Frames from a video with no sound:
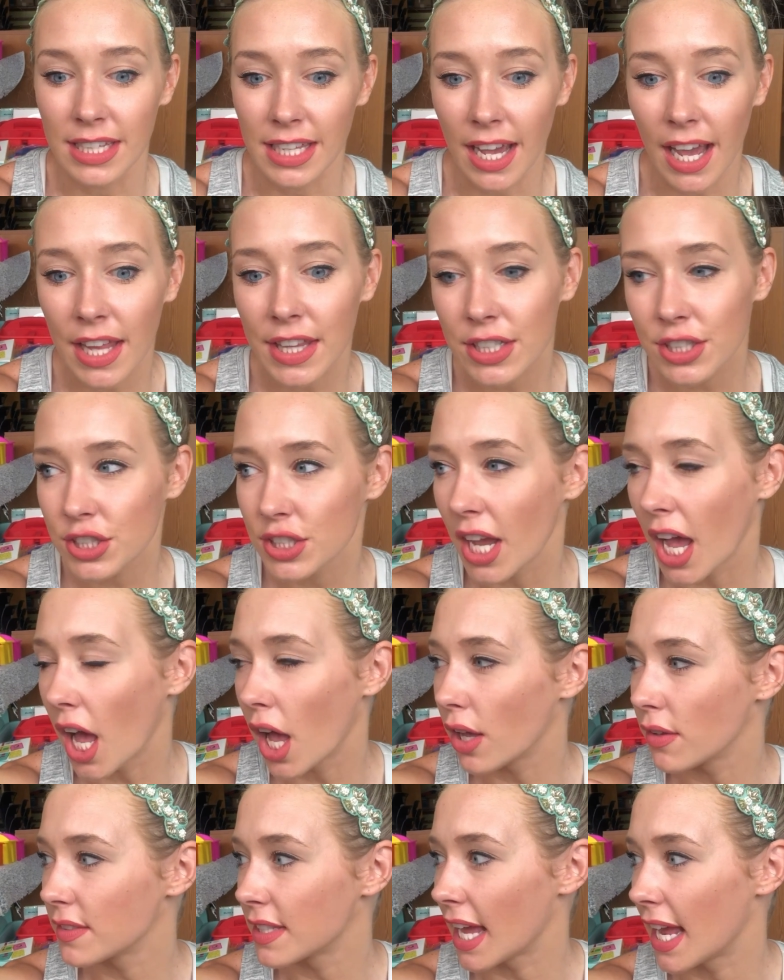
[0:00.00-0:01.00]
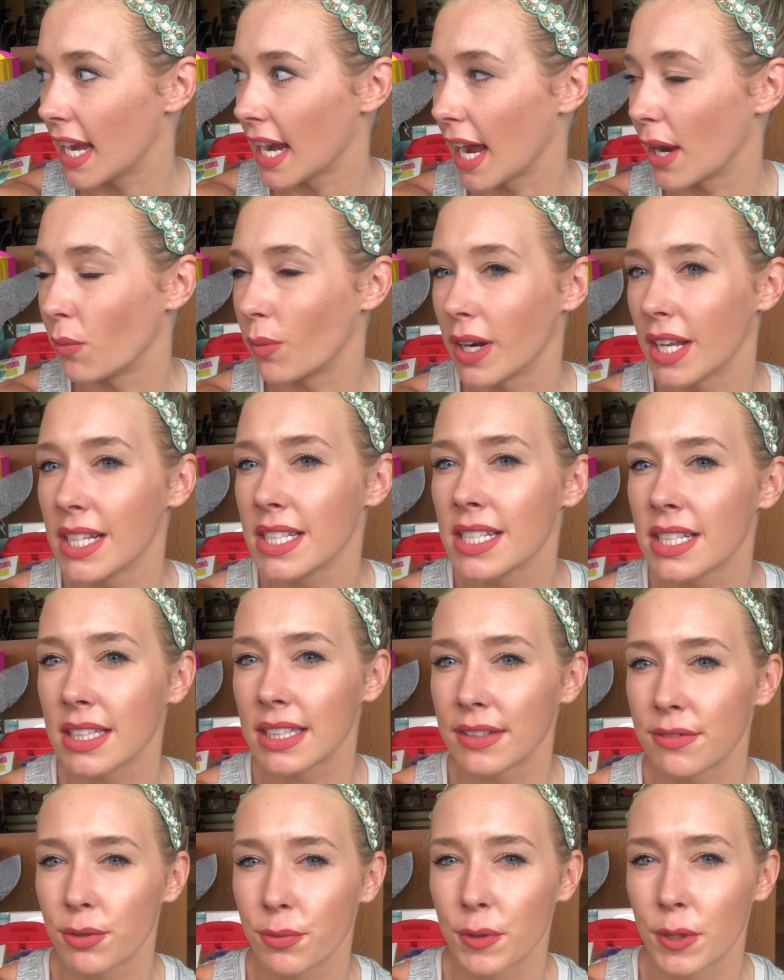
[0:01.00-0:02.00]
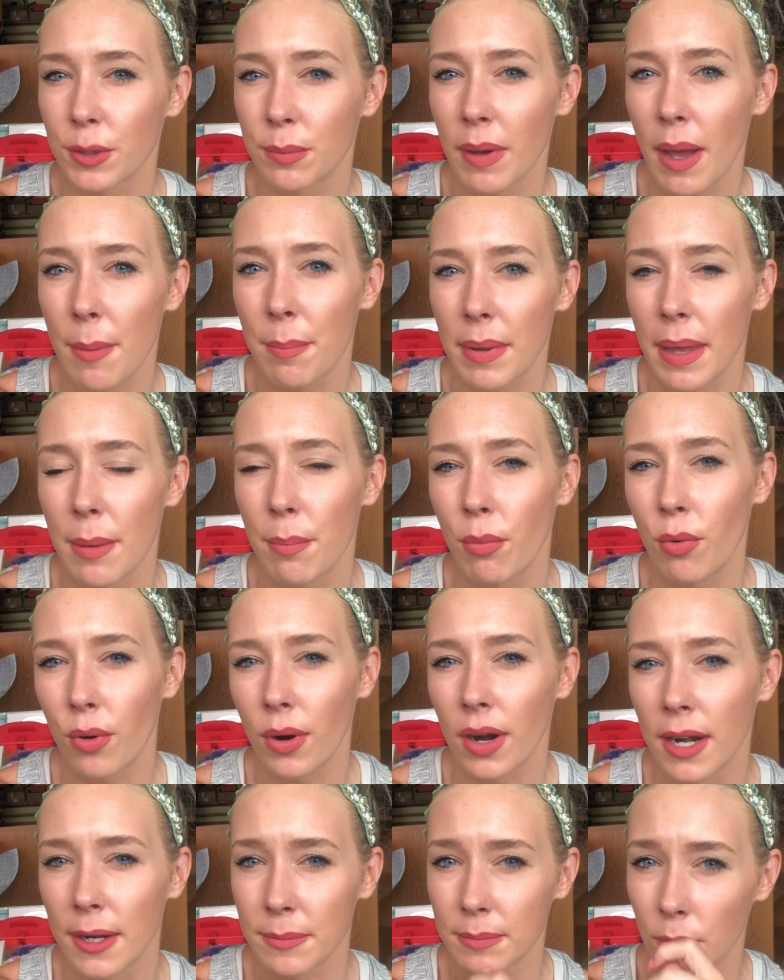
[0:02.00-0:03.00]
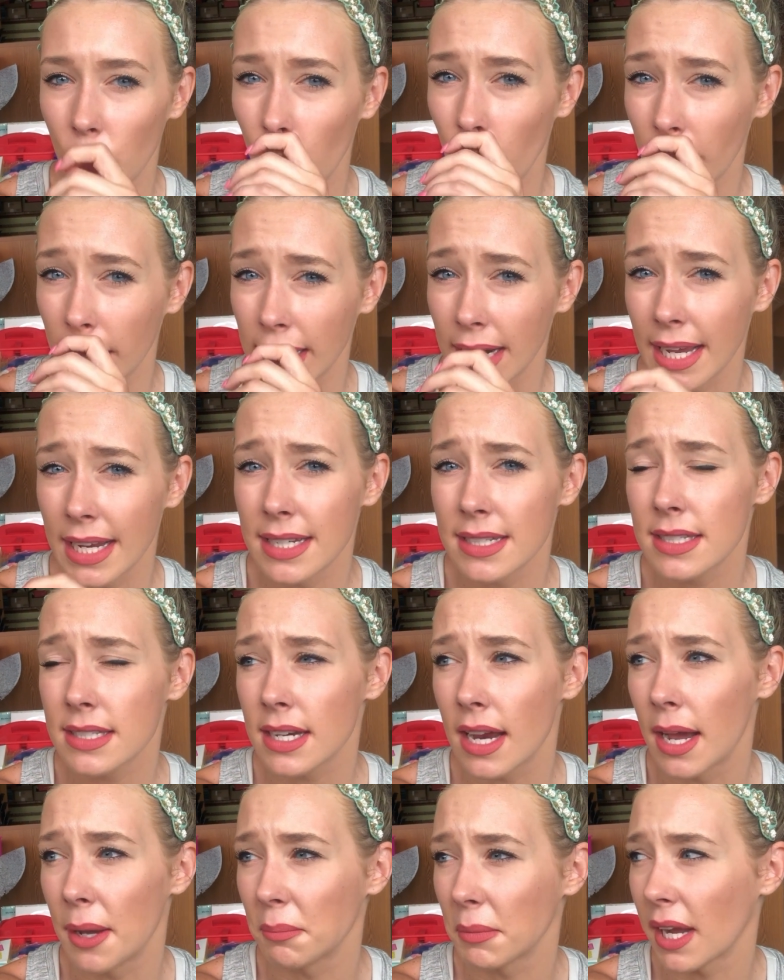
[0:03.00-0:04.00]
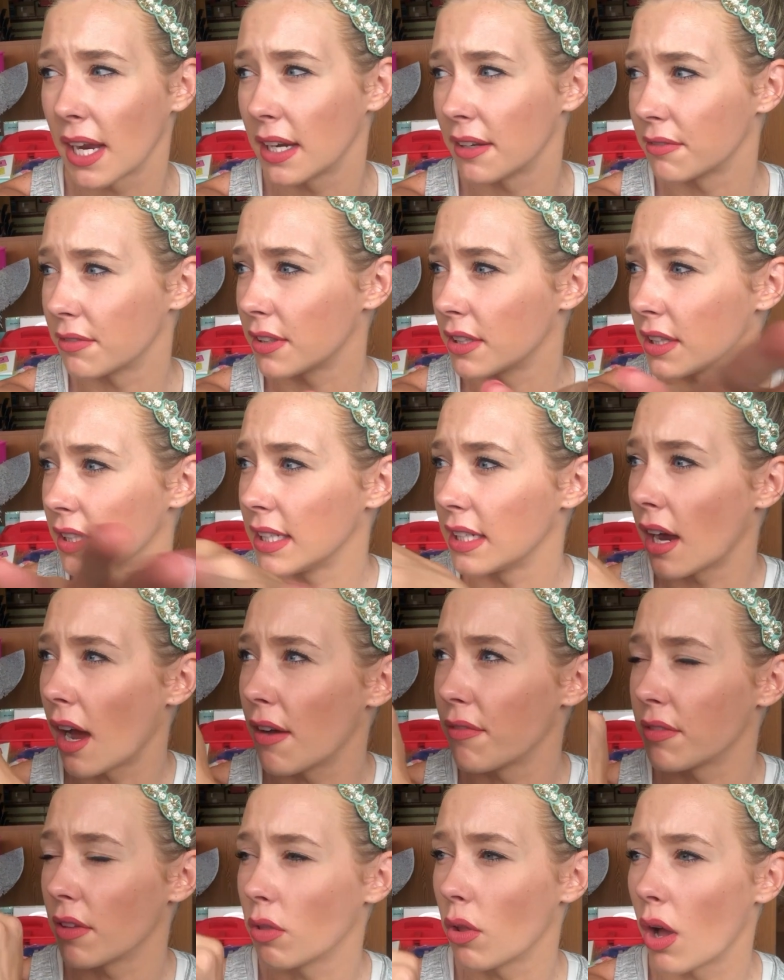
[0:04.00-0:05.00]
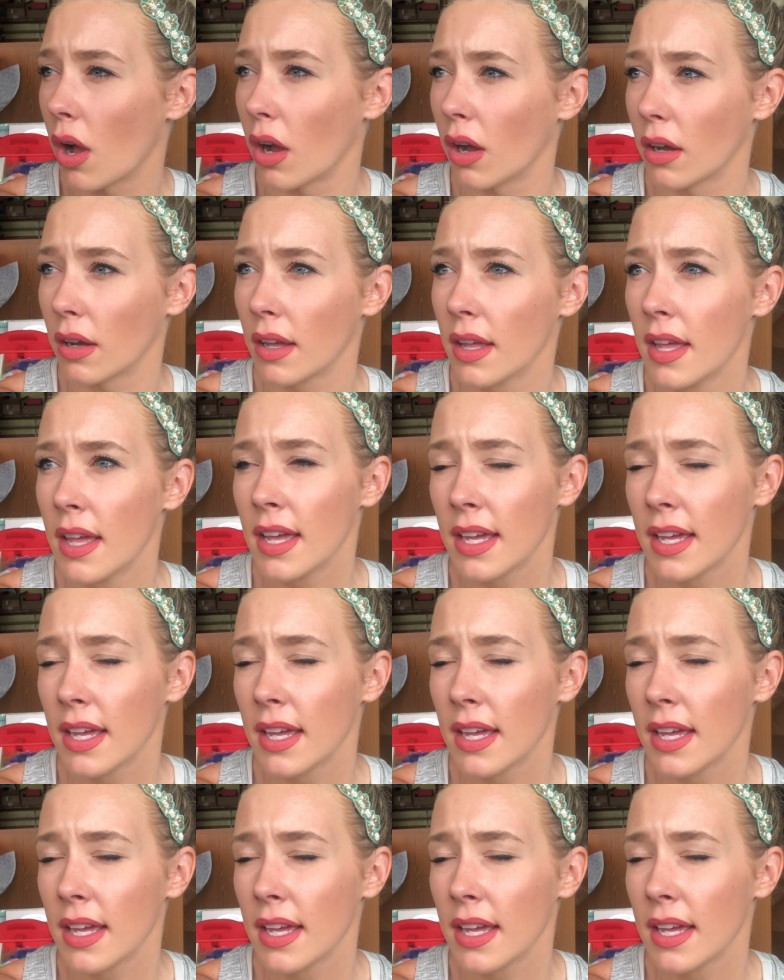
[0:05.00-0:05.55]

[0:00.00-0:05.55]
the other shelves and I wanted to leave the room a bit more organized, kind of clean off the long